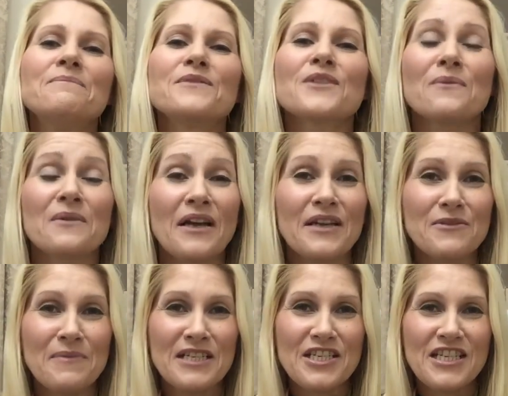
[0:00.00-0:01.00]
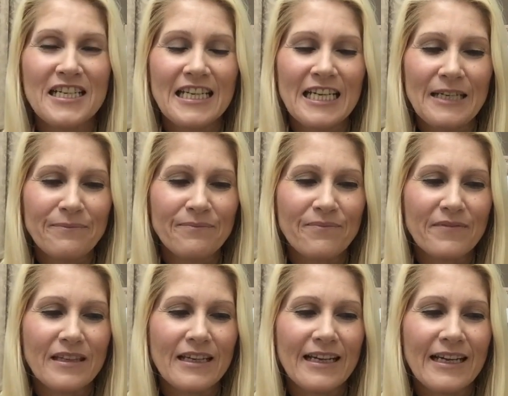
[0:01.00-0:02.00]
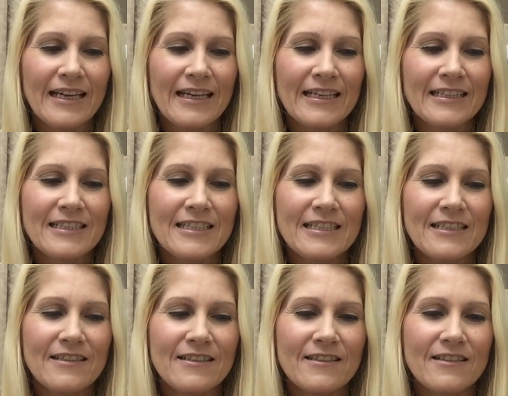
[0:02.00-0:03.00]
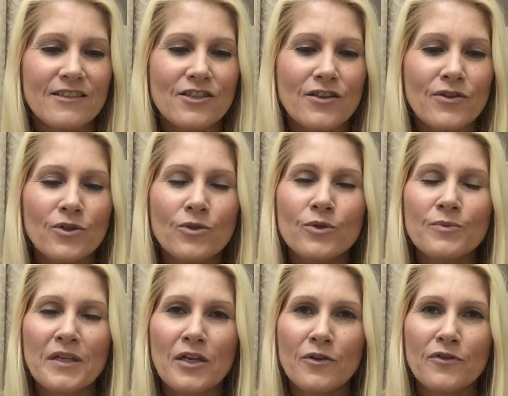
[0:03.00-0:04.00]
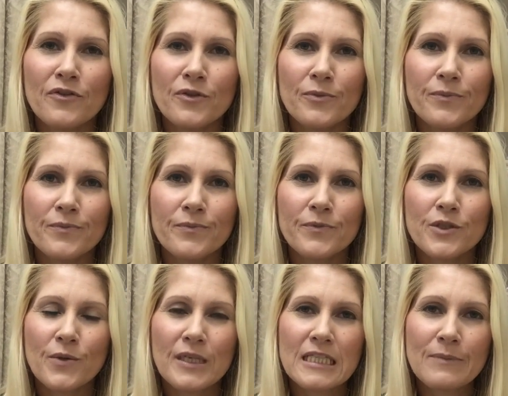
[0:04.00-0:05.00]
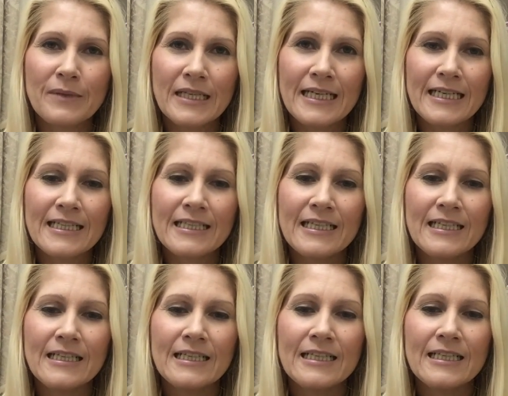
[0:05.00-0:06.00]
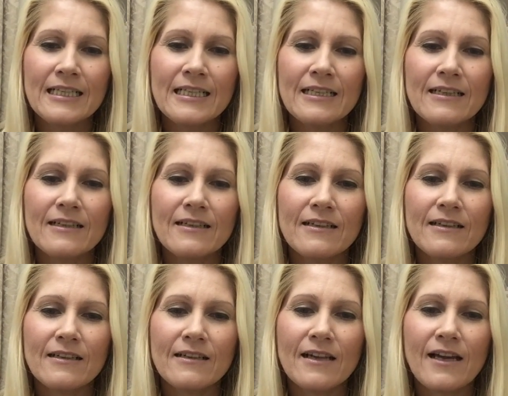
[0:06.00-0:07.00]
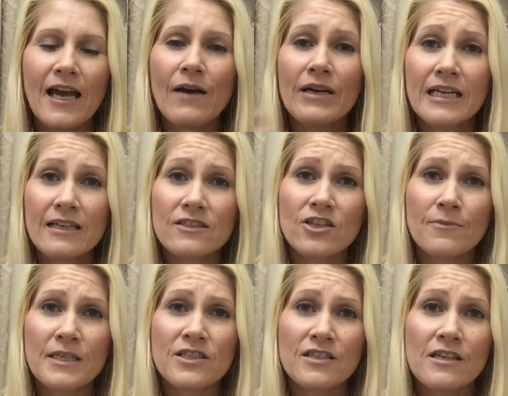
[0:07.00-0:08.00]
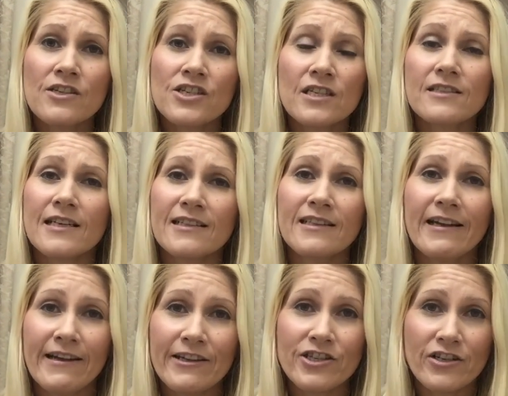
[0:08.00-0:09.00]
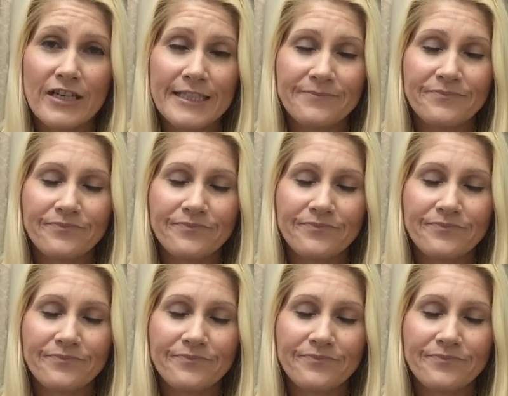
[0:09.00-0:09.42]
So I'm going to mention it here, and she thought it would be helpful to explain how I get so much stitching done each night.